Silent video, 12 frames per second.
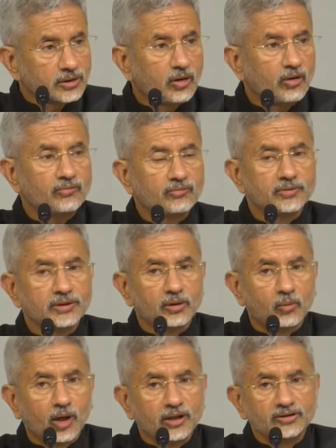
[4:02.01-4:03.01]
started
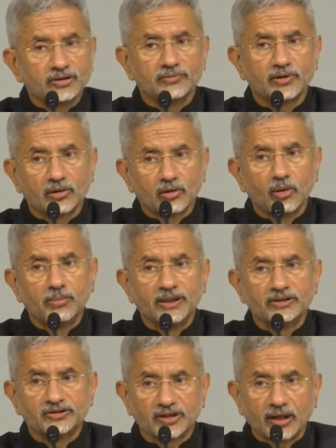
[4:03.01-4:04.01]
off with the voice of
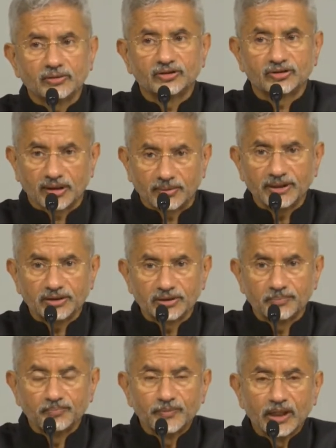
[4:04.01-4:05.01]
the Global South
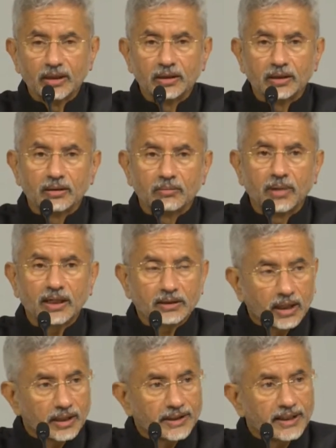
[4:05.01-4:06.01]
Summit.
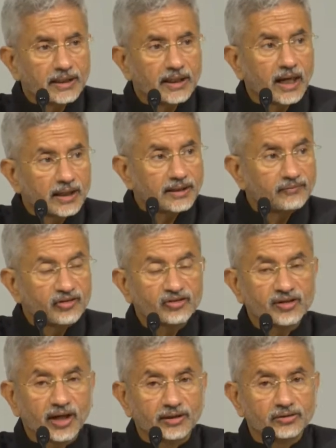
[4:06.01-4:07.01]
But again,
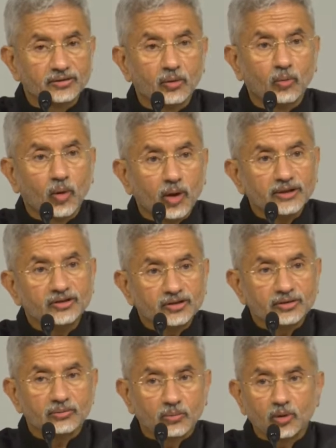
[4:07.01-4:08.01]
I emphasize, the
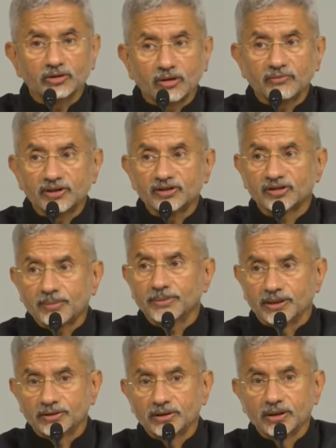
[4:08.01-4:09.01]
voice was
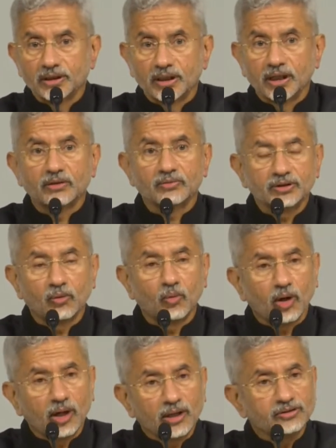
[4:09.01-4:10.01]
of the summit.
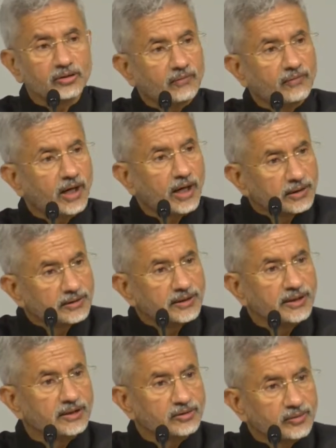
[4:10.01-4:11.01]
It was the voice of
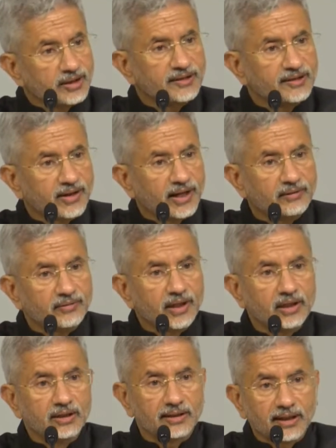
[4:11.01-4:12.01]

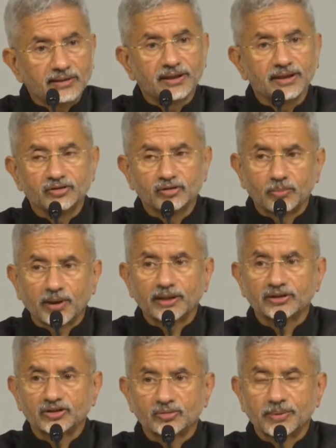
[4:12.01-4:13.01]
125
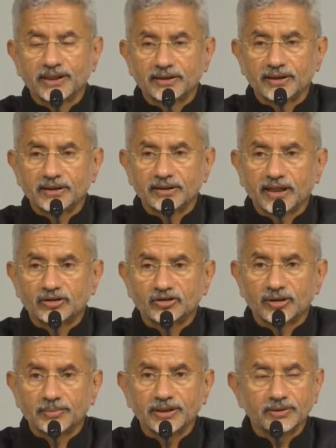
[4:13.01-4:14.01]
countries who
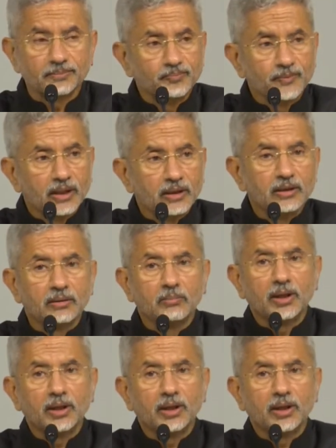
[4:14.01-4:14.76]
participated in that summit.